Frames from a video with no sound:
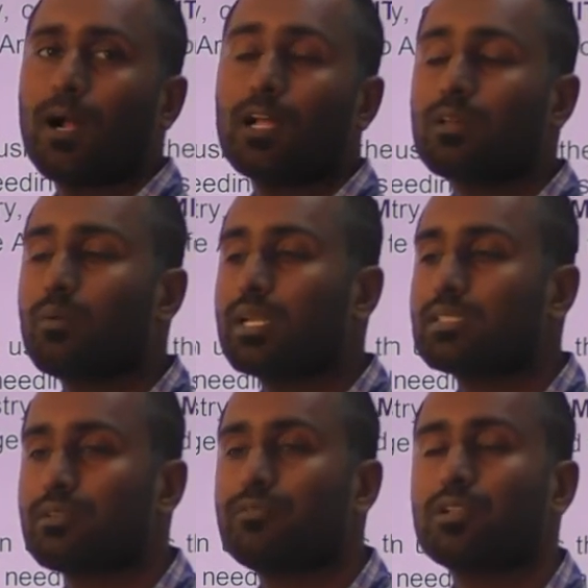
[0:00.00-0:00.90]

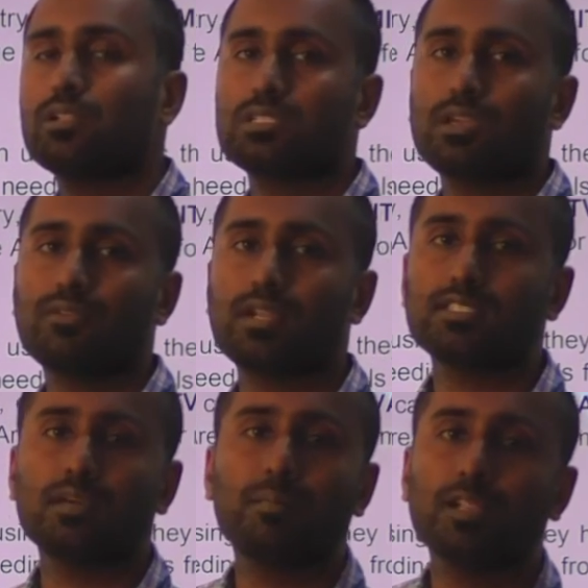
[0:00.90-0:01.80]
Otherwise, if at all, say for
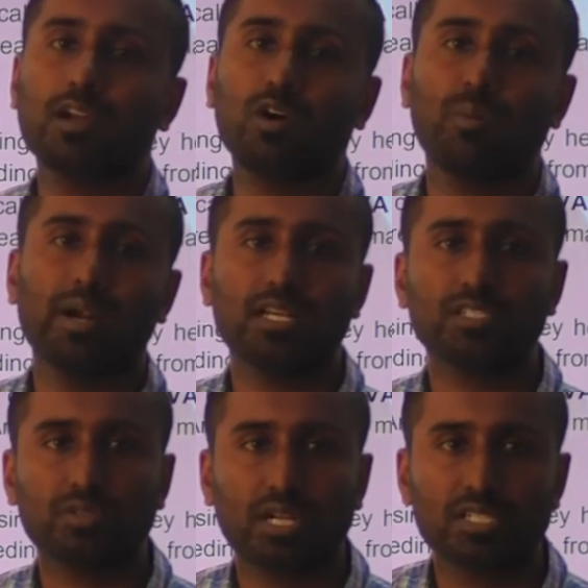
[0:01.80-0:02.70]
example, the government
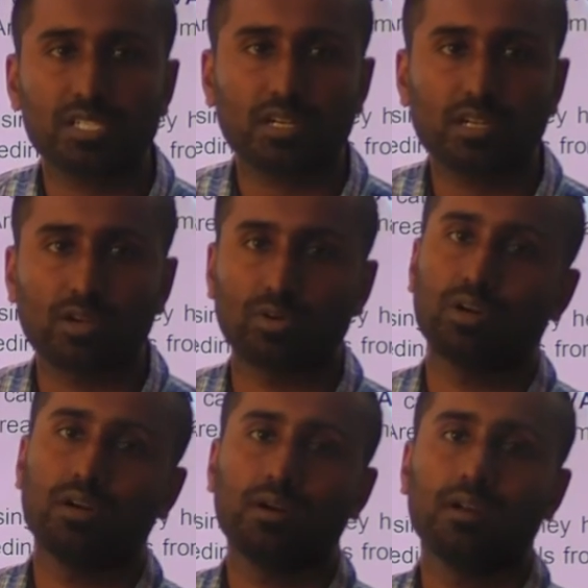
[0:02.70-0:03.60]
has to construct a road.
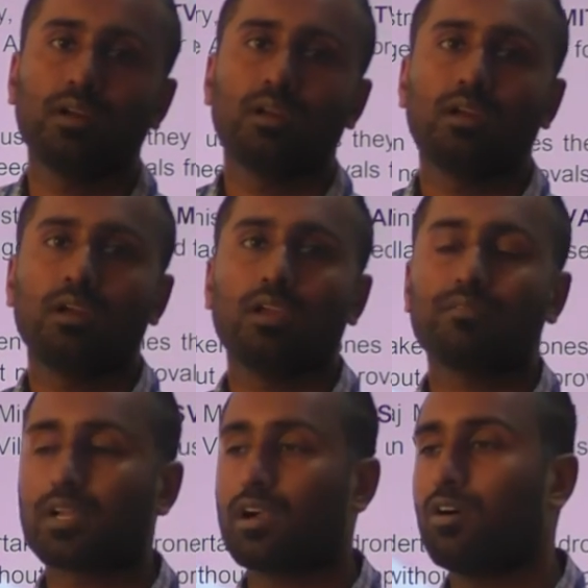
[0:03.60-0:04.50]

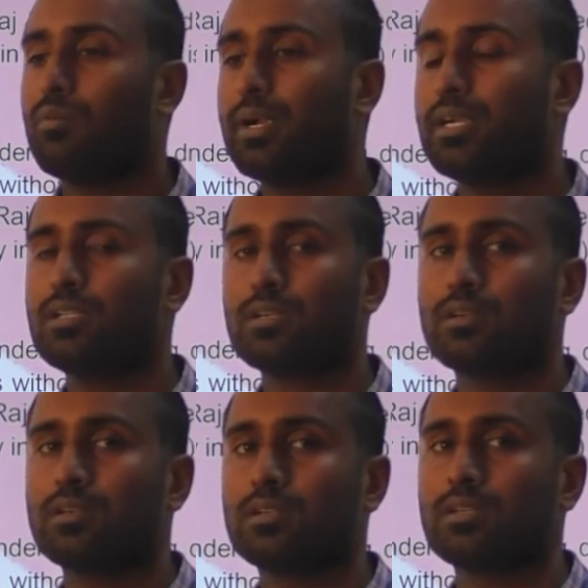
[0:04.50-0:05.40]
If the government
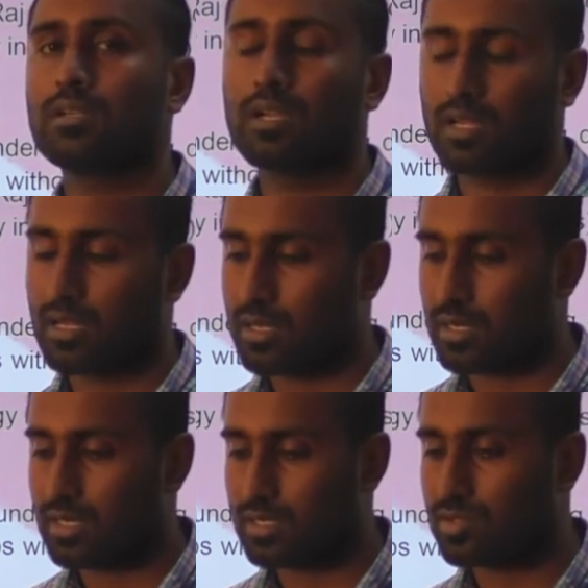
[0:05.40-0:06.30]

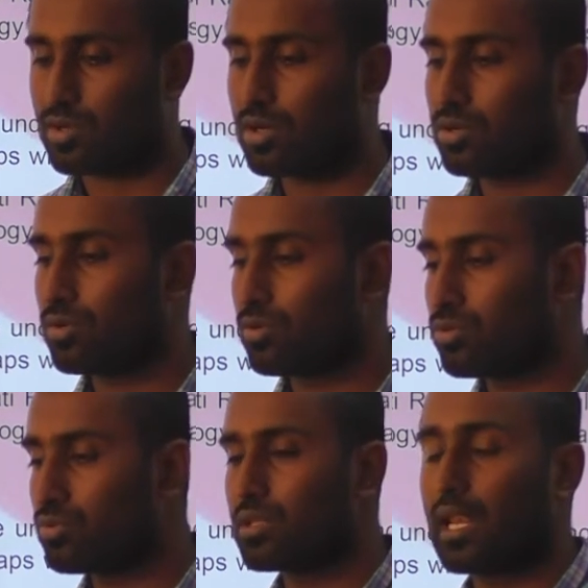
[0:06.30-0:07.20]
uh, does not know
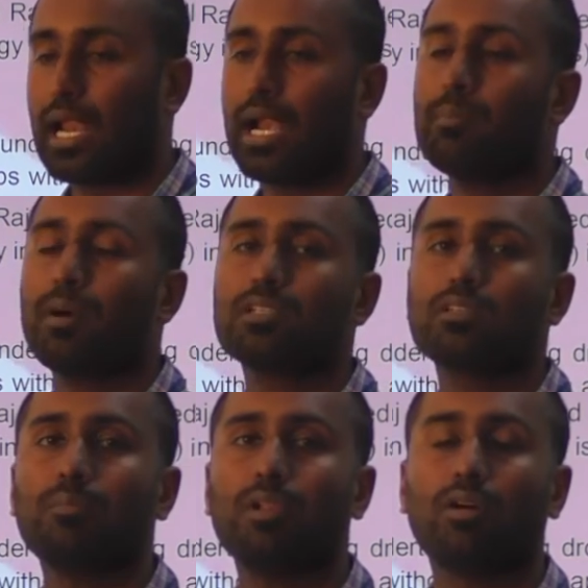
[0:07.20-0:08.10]
who the land
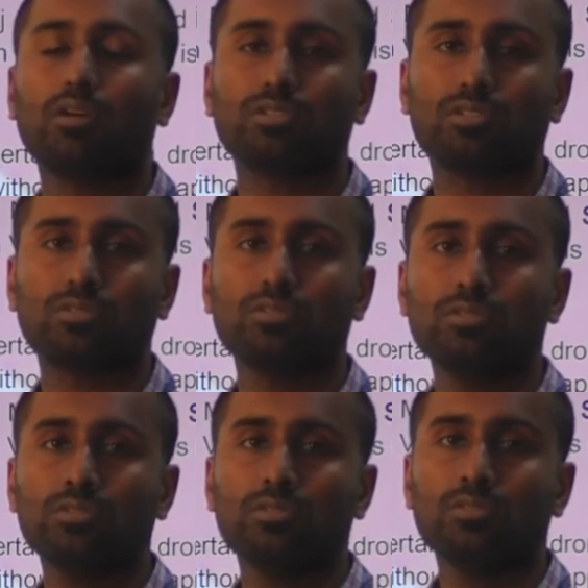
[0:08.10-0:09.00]
parcel belongs to,
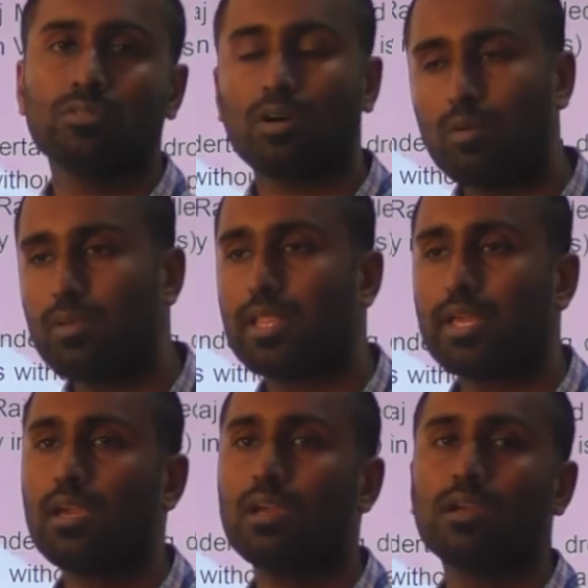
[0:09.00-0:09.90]
how will
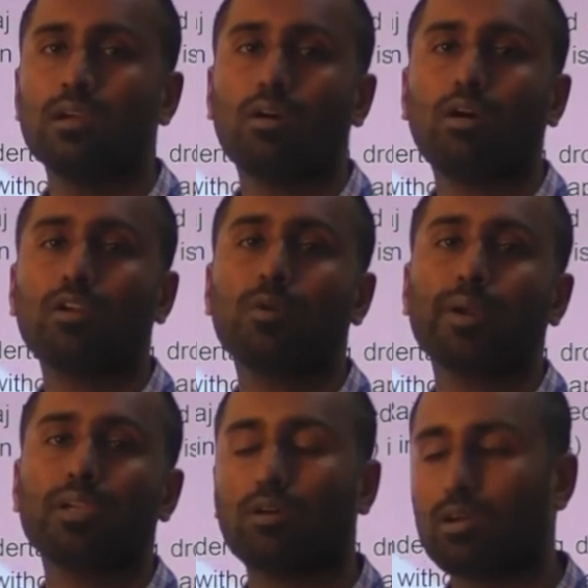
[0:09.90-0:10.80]
they
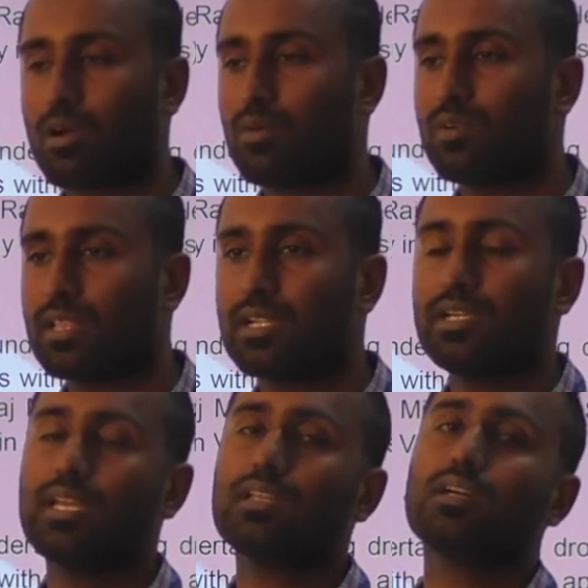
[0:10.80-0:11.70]
occupy or how will they
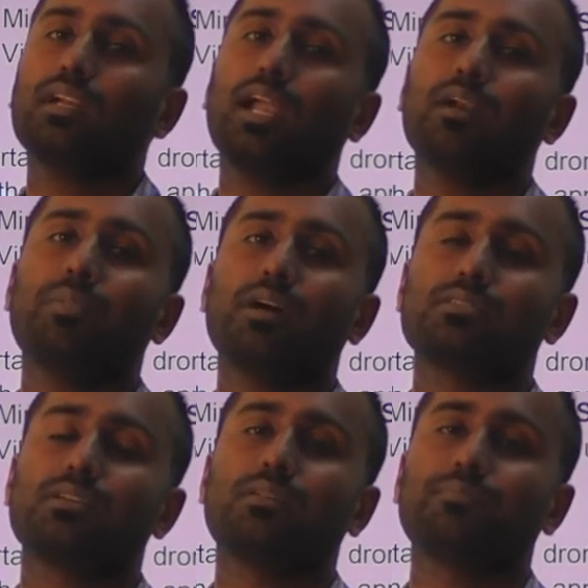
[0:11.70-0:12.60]
take that land
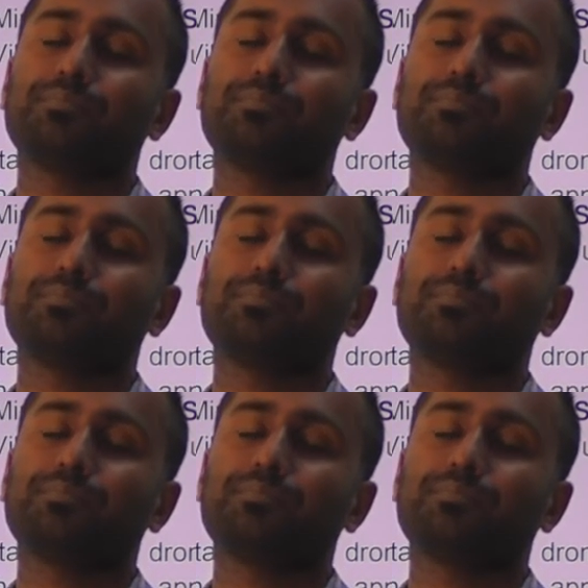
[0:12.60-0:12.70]
parcel?